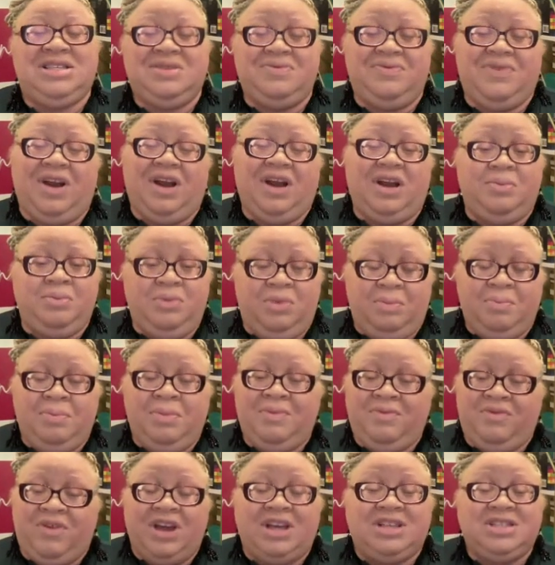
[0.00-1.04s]
it
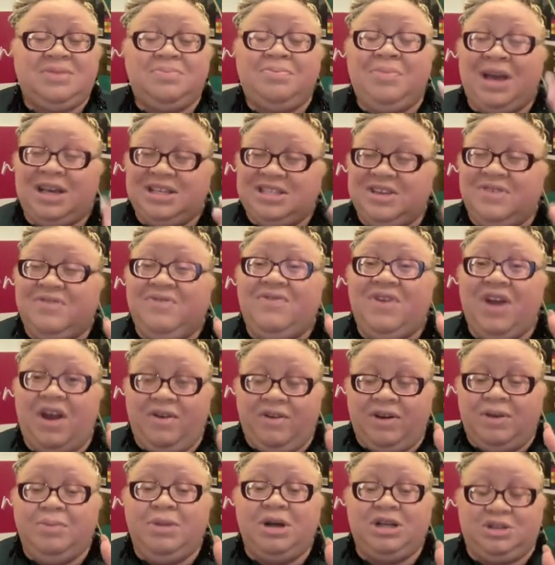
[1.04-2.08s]

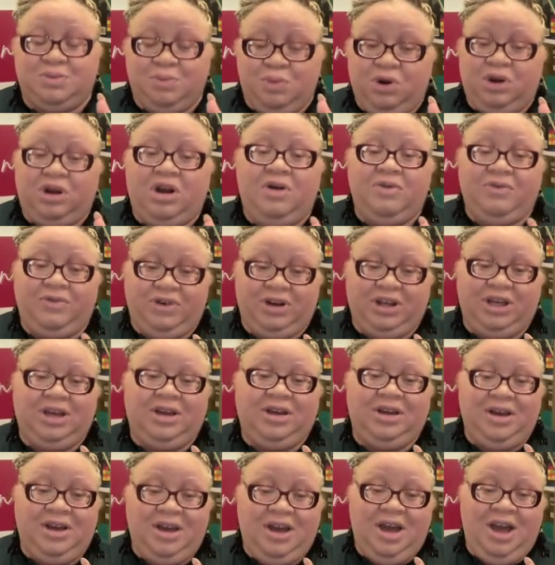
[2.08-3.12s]
very much more comforting.
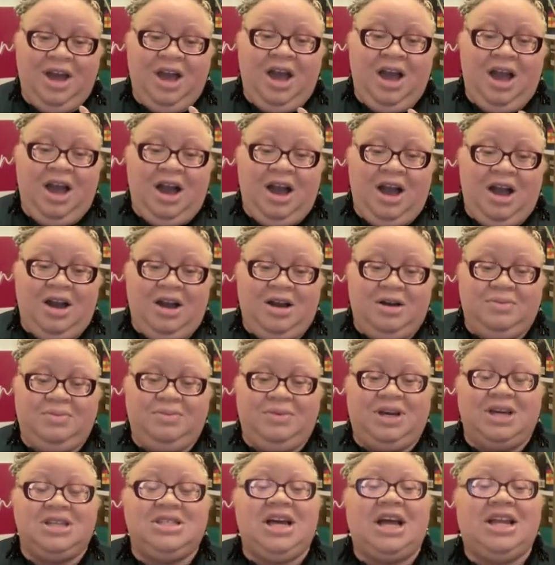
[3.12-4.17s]

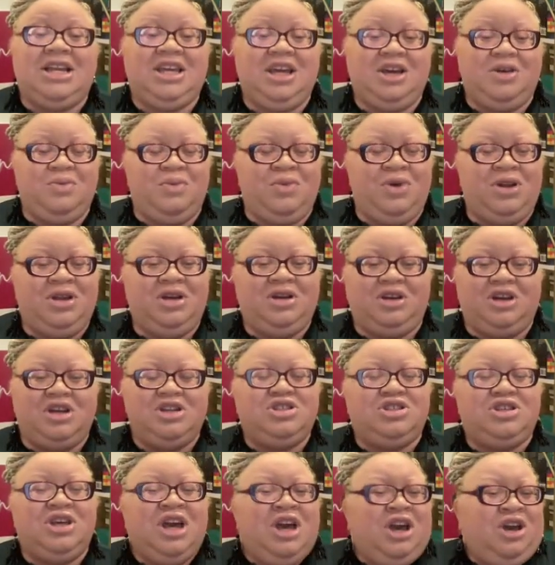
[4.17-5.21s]
Because I didn't want to,
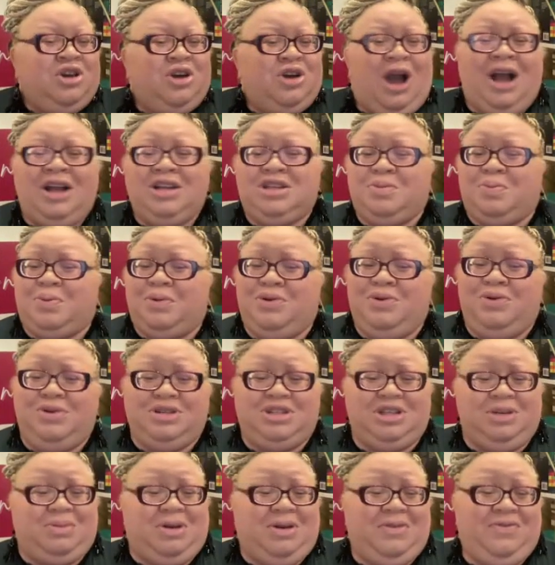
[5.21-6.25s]
because
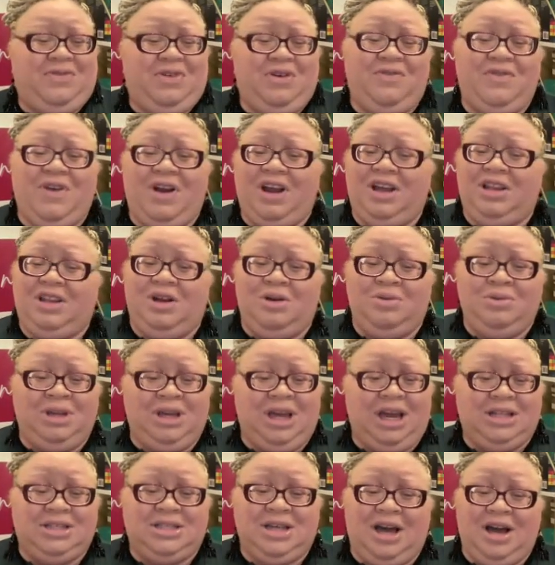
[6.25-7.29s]
entrepreneurship can feel very
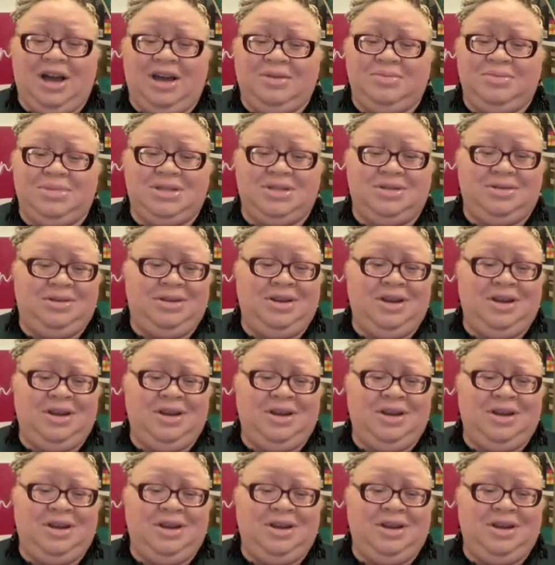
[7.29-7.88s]
lonely at times.